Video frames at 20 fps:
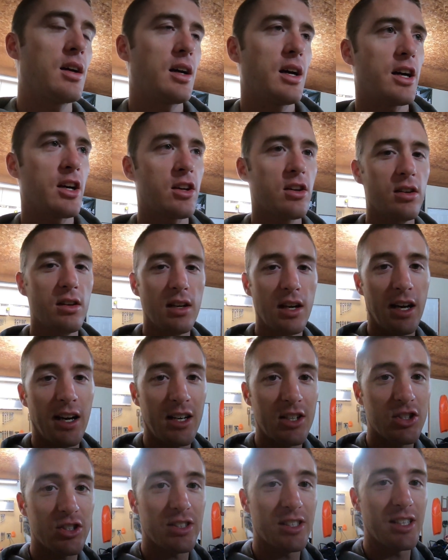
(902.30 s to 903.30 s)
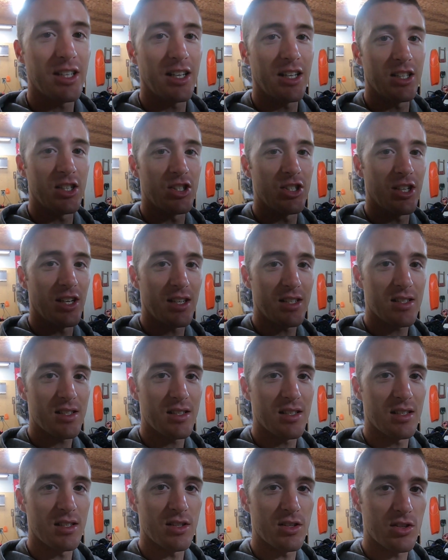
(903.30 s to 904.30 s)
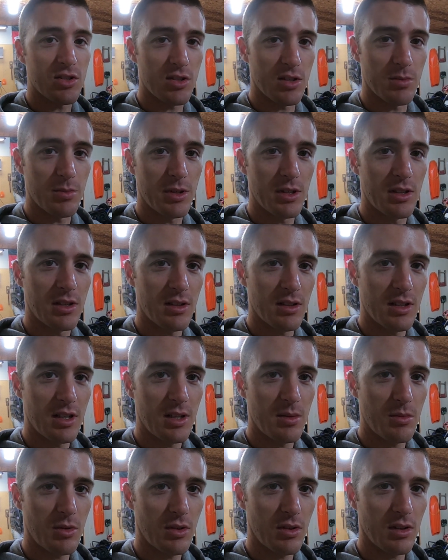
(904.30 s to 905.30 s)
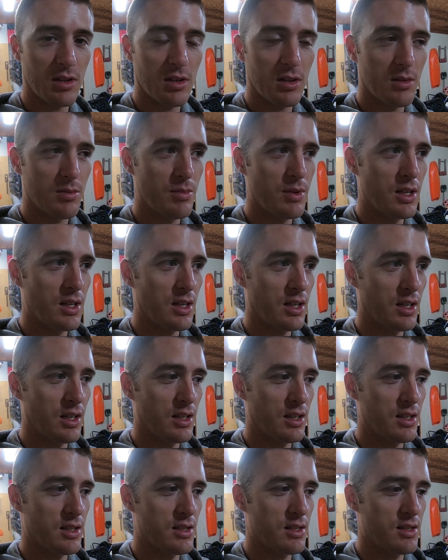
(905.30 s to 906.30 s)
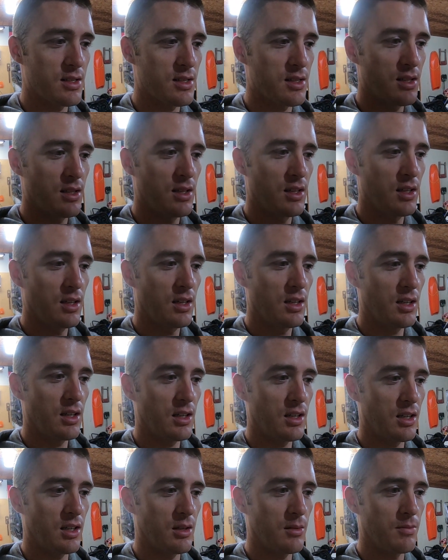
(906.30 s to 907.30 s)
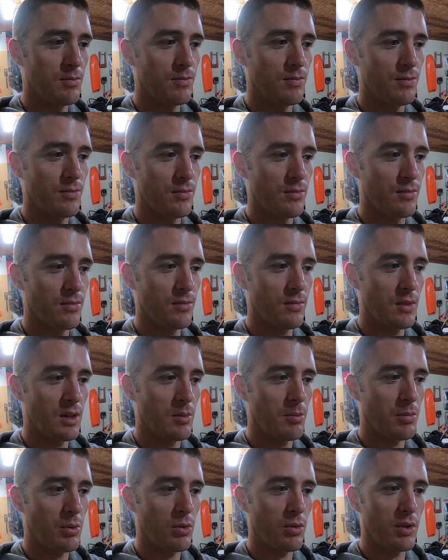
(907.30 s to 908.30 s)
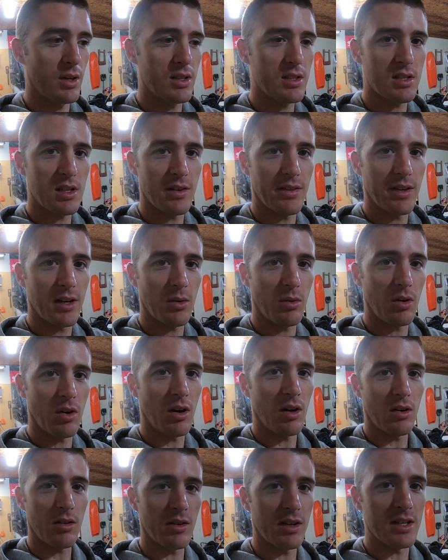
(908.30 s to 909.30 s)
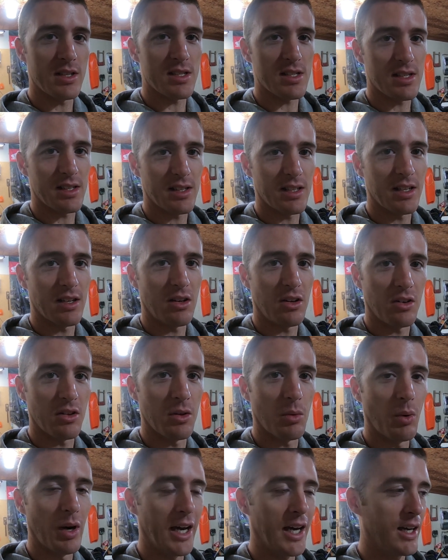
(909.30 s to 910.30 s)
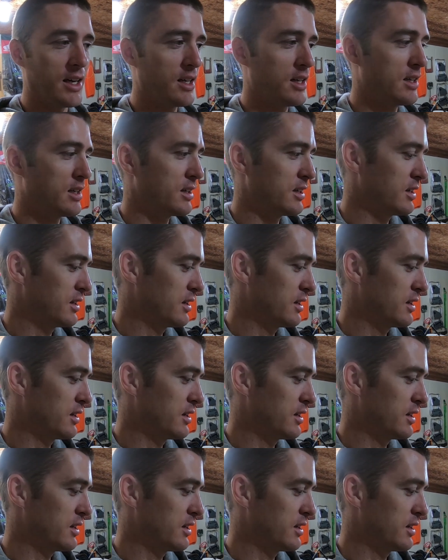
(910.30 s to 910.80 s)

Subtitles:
I couldn't actually adjust the distributor anymore because the points on there were already slid all the way.